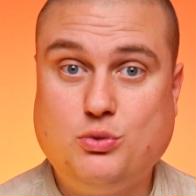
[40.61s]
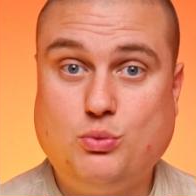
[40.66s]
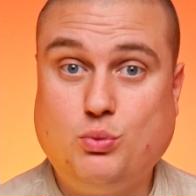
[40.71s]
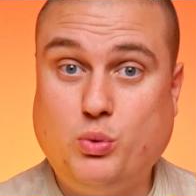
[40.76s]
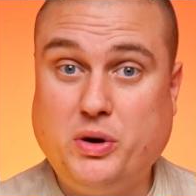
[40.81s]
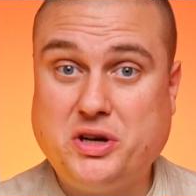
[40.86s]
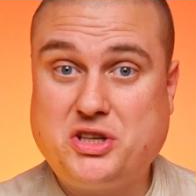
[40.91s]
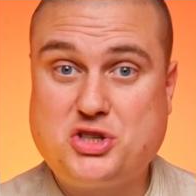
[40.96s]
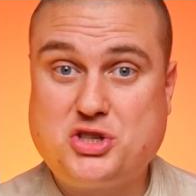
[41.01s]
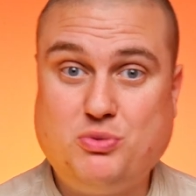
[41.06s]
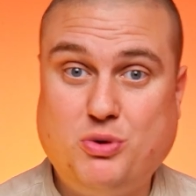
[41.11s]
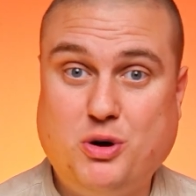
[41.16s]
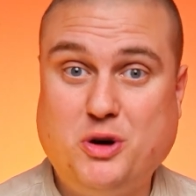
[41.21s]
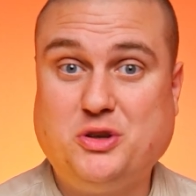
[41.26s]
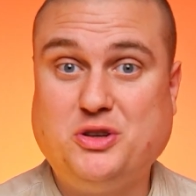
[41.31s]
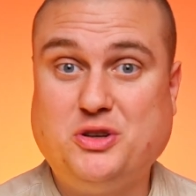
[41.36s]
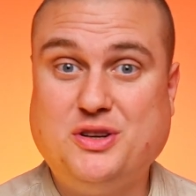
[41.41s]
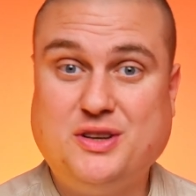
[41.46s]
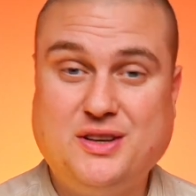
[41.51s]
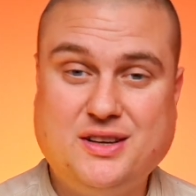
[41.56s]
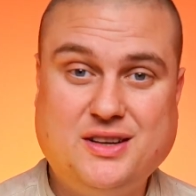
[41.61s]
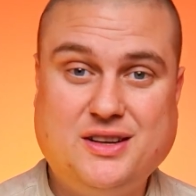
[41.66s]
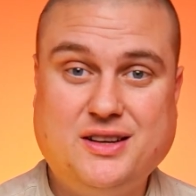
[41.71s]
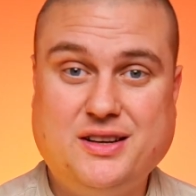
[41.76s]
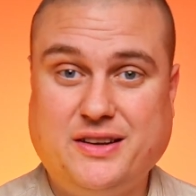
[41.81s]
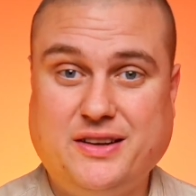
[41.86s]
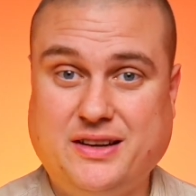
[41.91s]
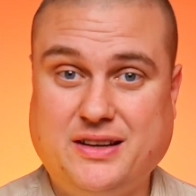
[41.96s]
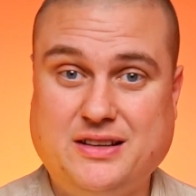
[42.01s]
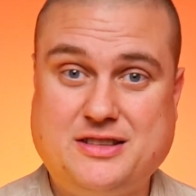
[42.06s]
Which one
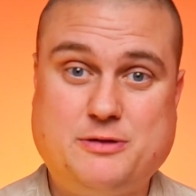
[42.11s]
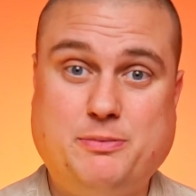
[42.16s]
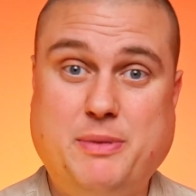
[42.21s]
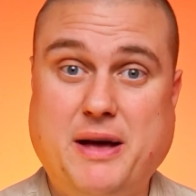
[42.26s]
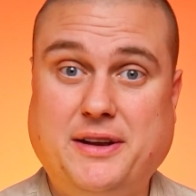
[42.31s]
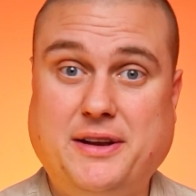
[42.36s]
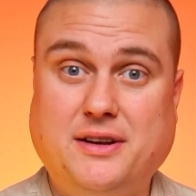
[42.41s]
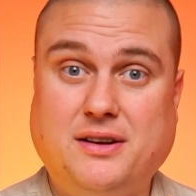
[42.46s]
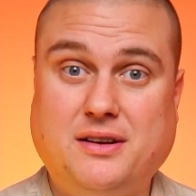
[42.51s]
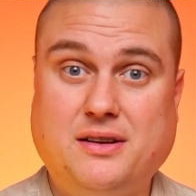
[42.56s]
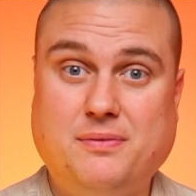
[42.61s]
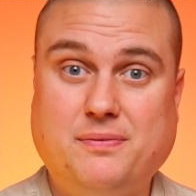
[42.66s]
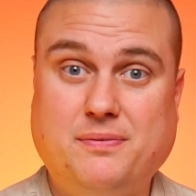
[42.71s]
is better?